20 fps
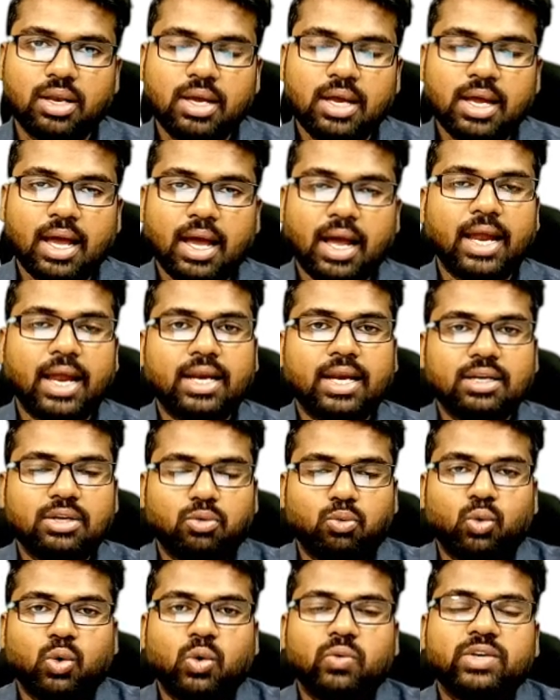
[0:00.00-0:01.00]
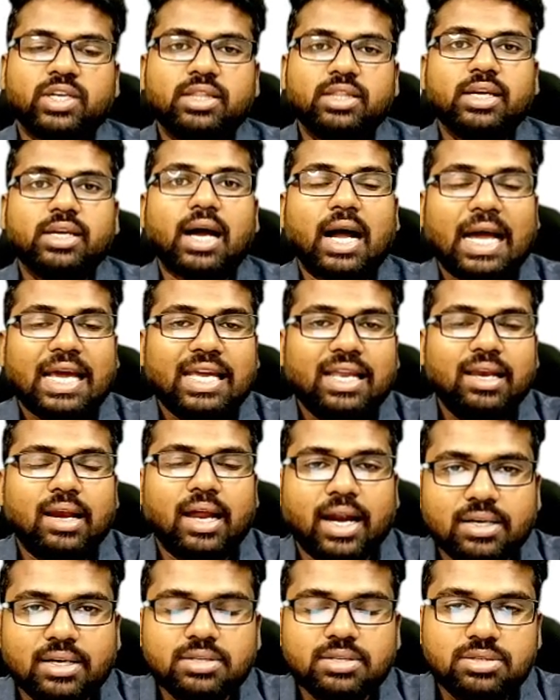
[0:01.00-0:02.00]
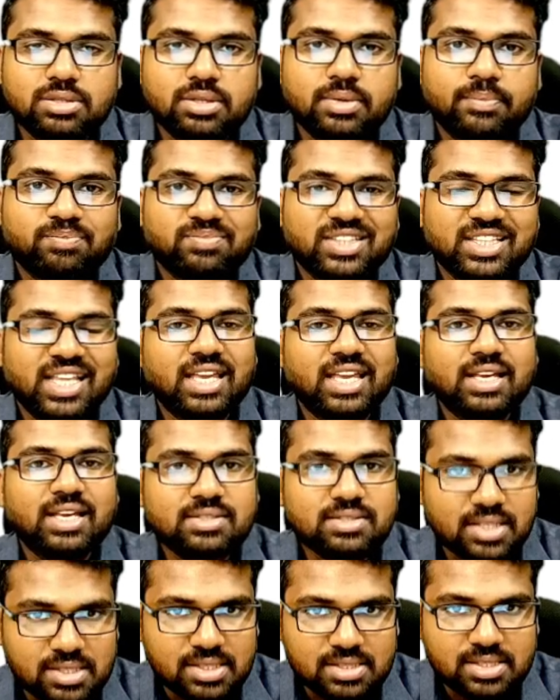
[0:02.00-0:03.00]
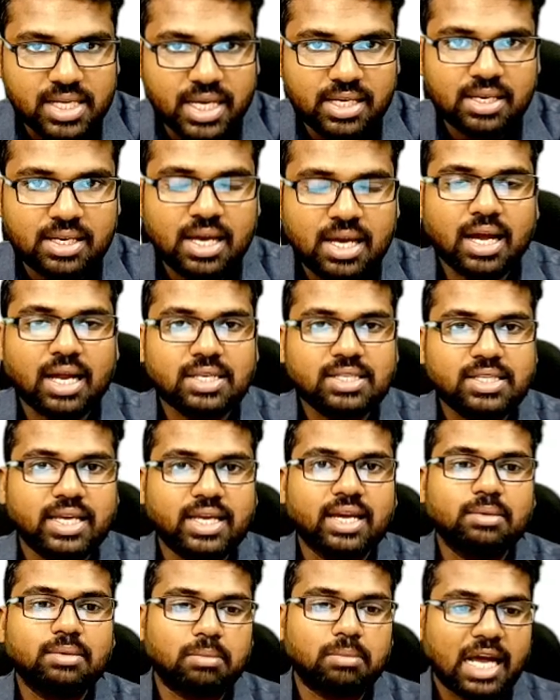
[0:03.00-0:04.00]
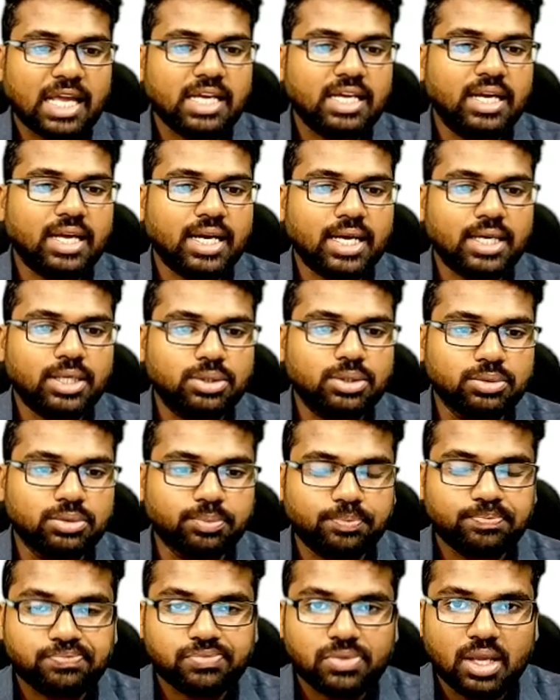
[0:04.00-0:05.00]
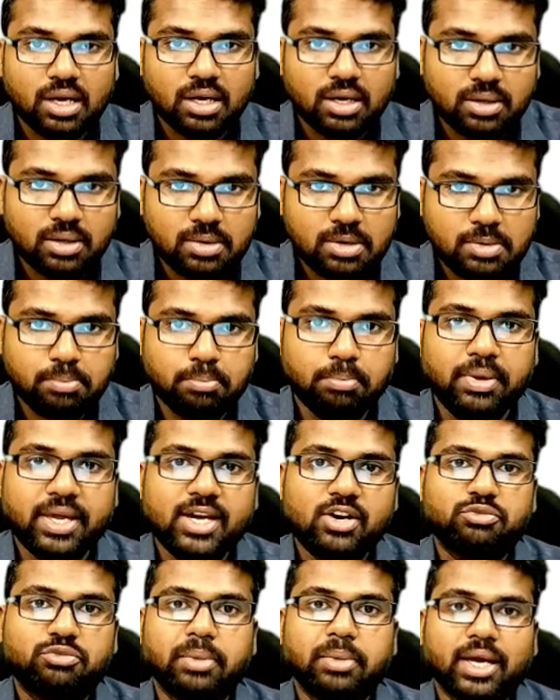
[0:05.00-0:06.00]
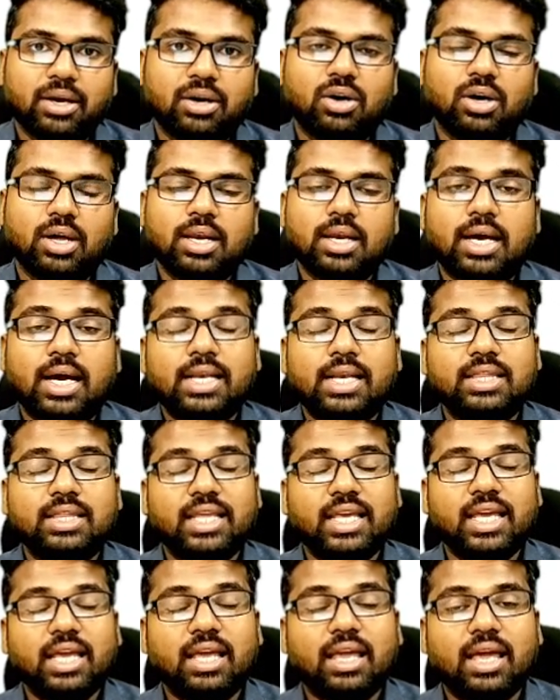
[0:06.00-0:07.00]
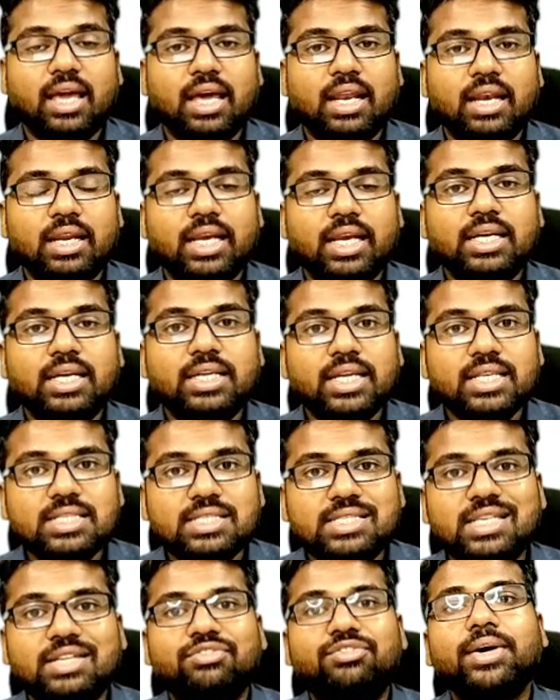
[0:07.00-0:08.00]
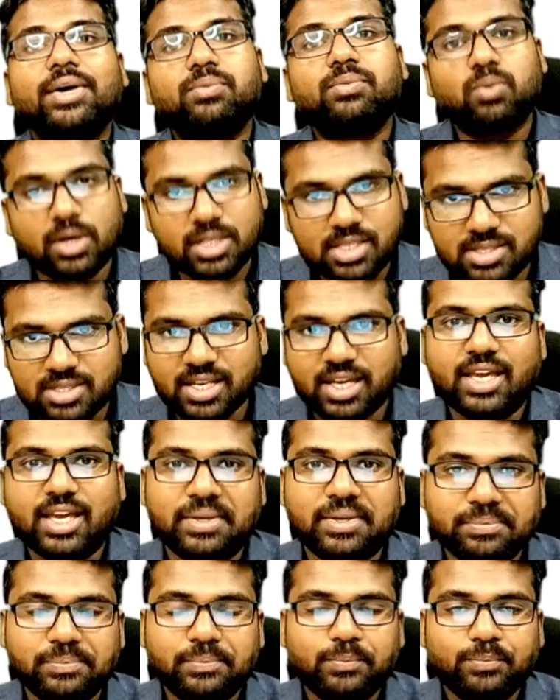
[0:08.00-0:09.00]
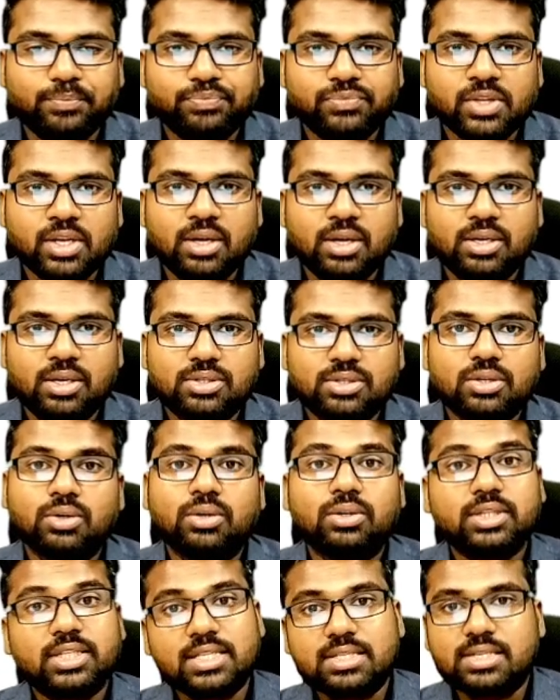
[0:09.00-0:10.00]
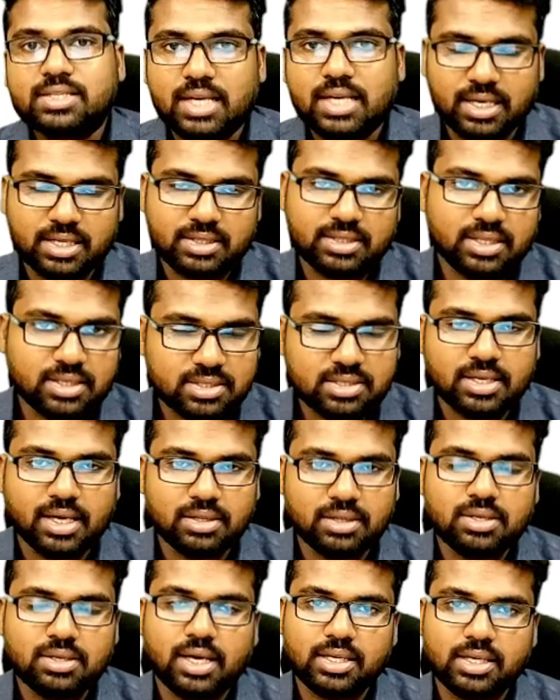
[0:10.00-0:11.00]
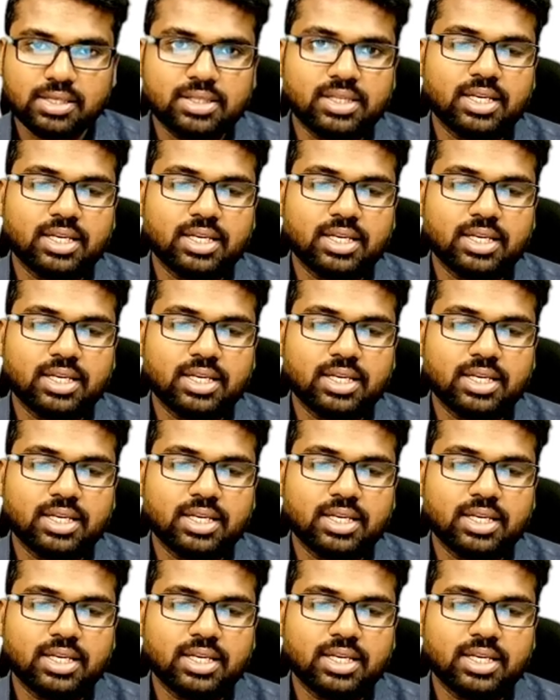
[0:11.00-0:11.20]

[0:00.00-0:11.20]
And over the islands they can sustain and they can migrate to Bay of Bengal and they can intensify once again. So this is another chance, another